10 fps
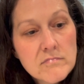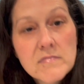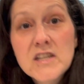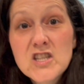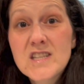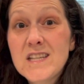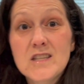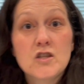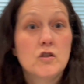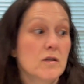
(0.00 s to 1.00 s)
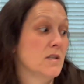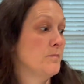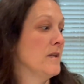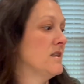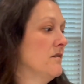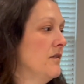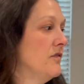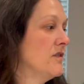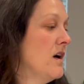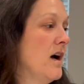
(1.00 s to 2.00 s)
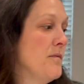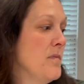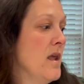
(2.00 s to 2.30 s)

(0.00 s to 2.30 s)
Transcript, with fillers: It just gets too expensive if not.